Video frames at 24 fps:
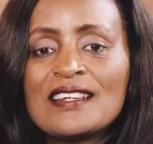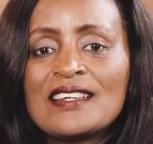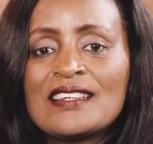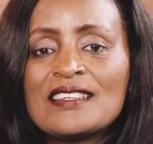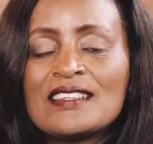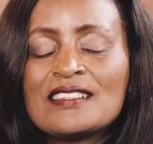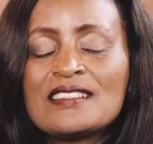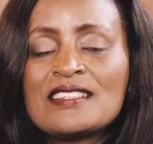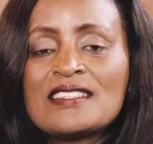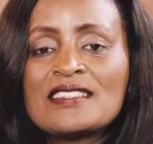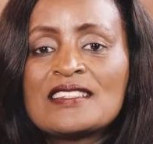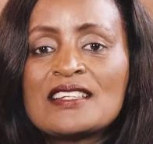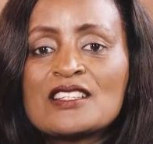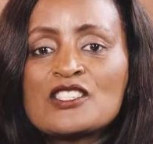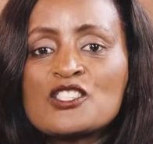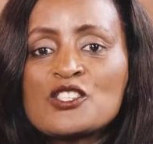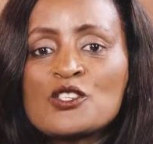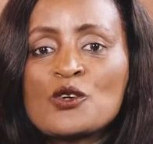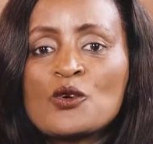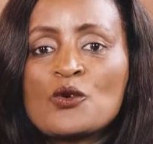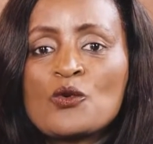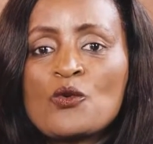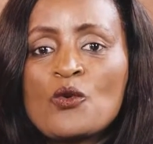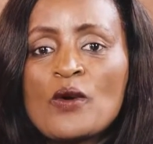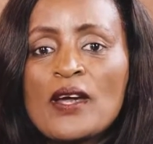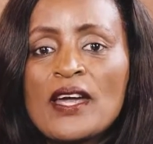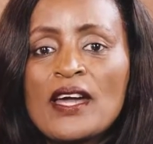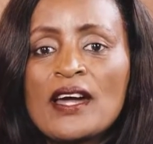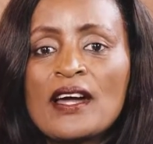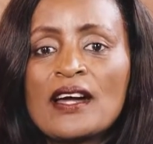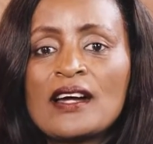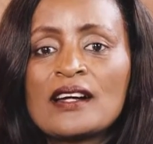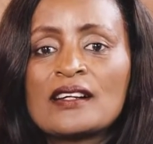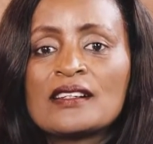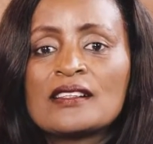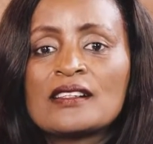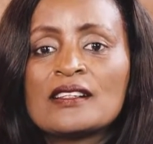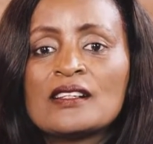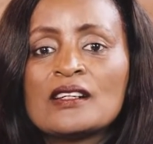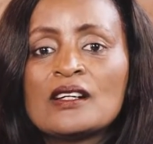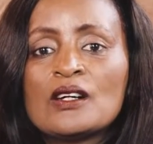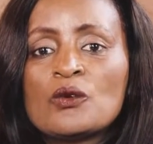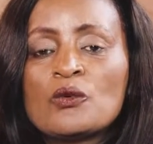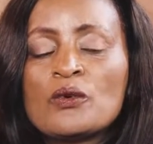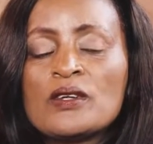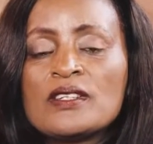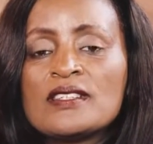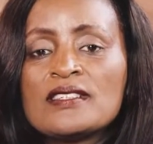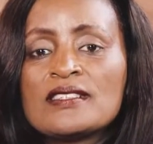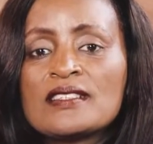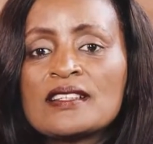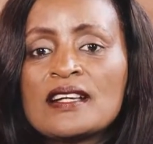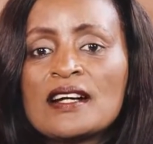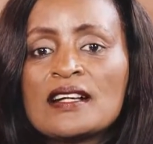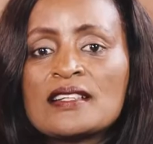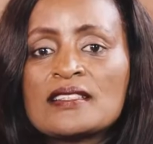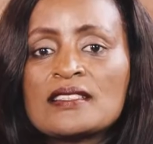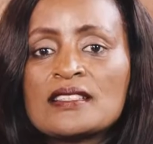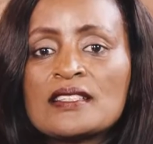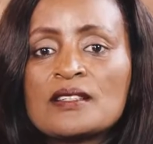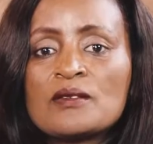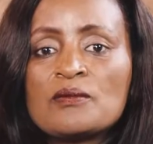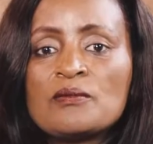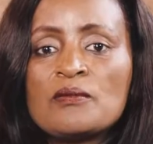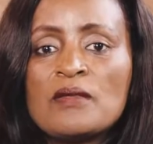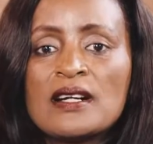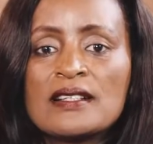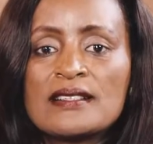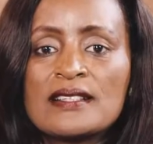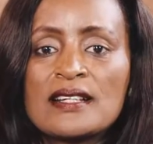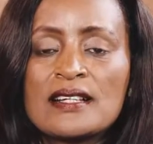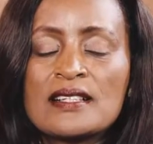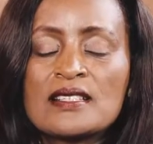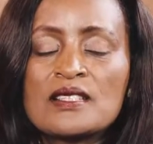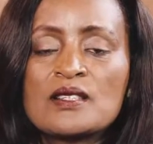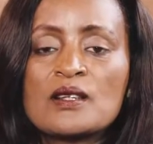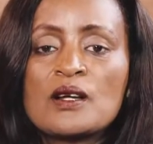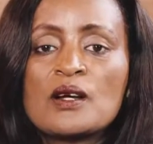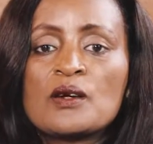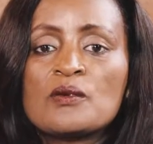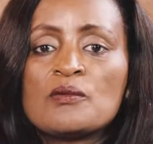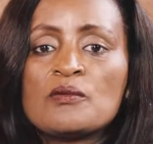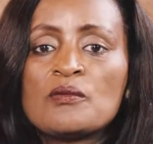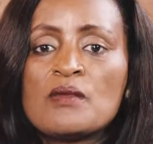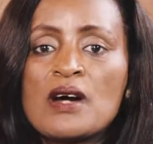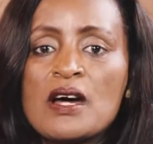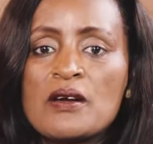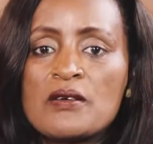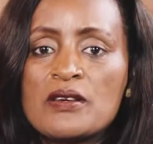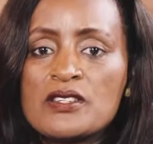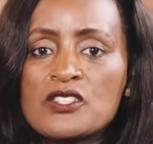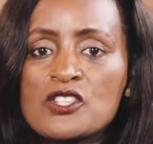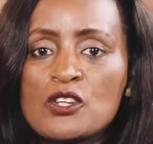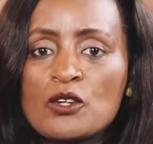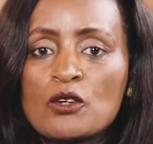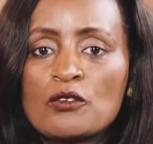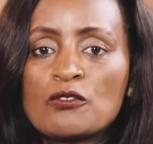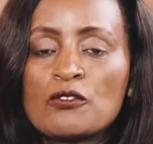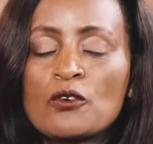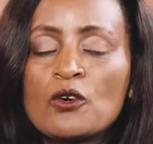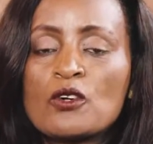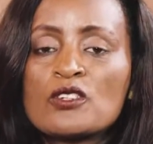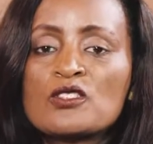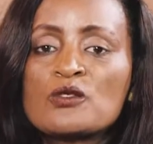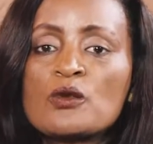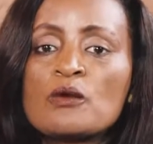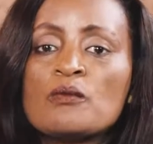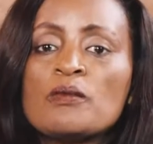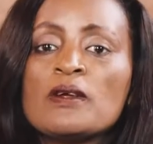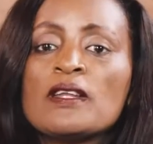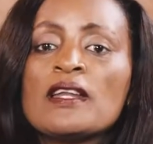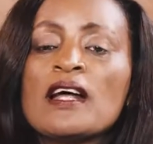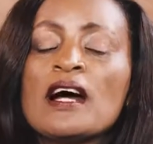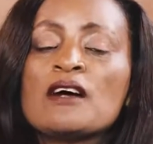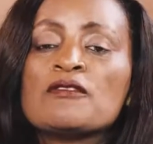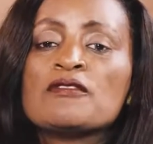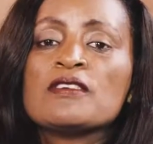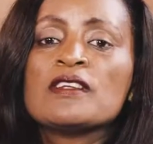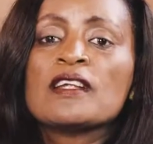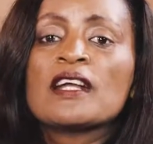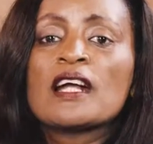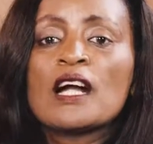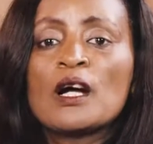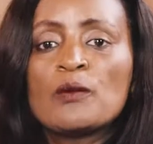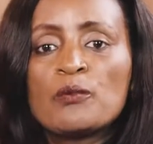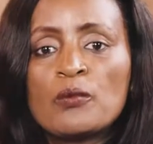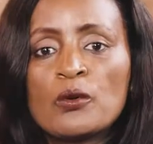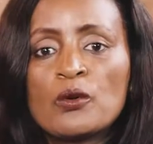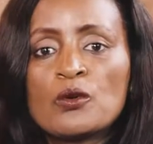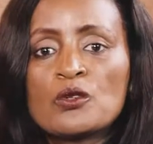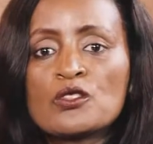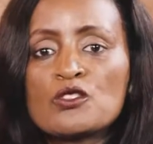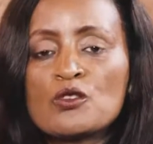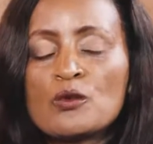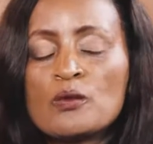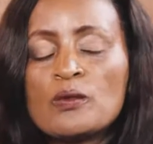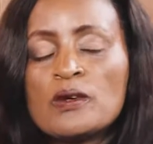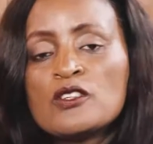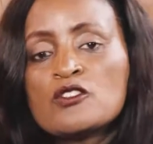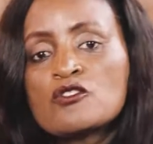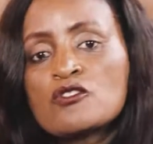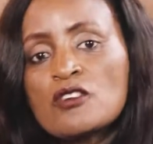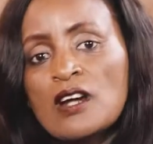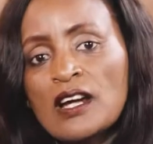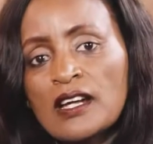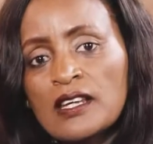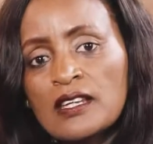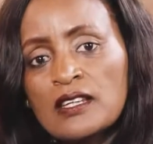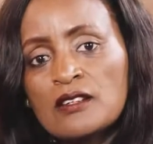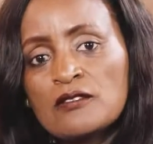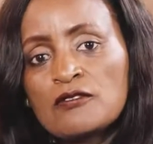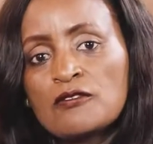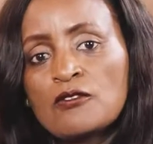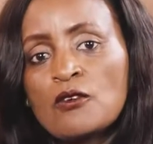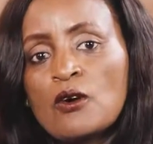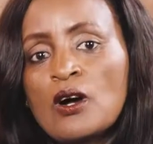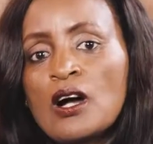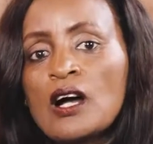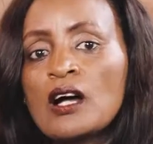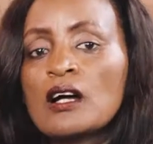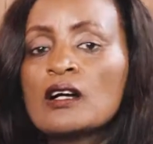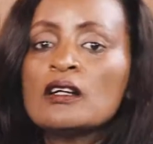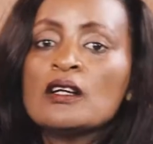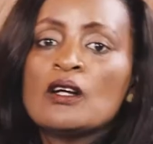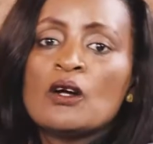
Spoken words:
This is a show where we discuss matters marriage, and of course we've been having couples, we've been tracking for a